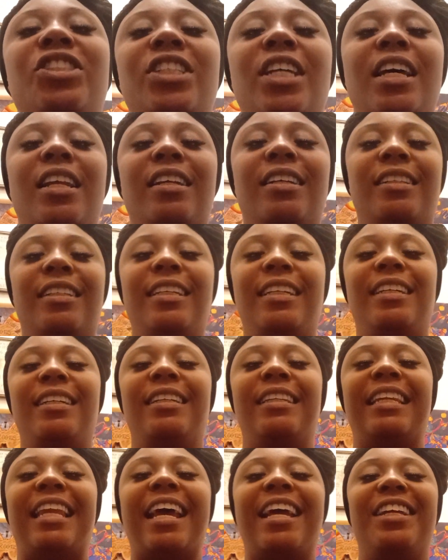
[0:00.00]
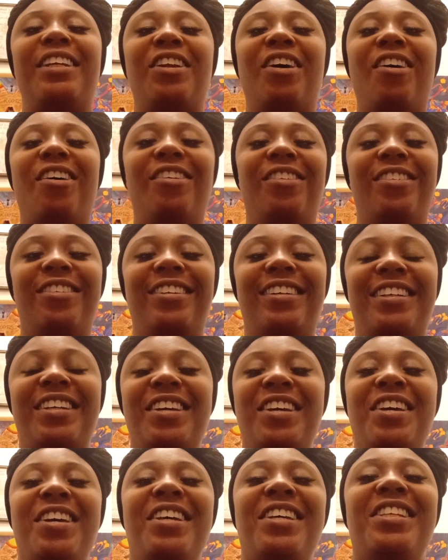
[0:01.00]
channeling Nate Dogg.
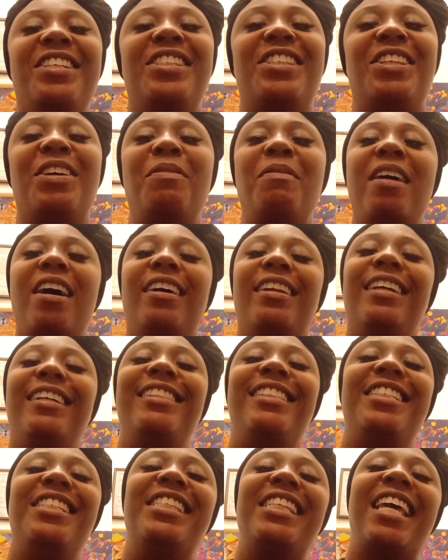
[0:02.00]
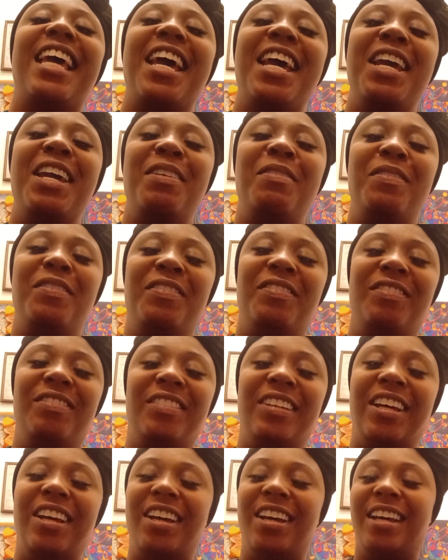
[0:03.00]
Somehow that just came
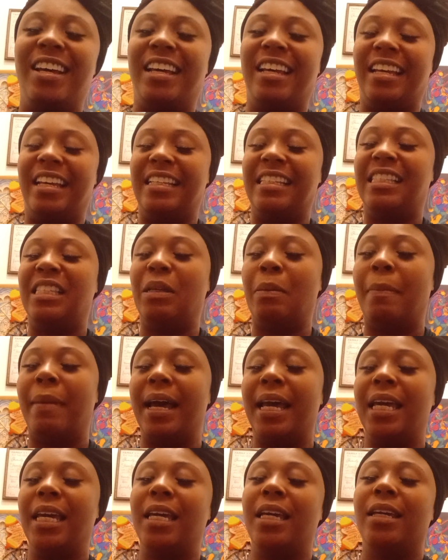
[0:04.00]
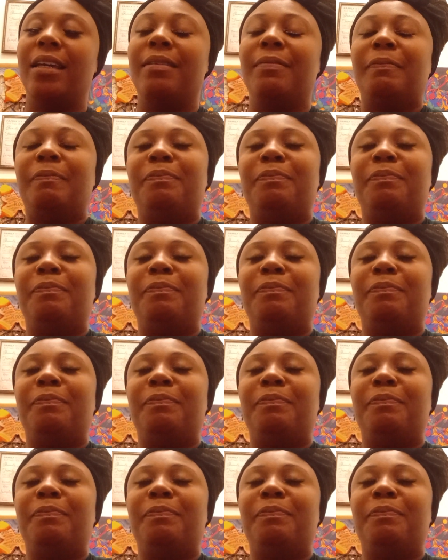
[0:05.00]
into my head.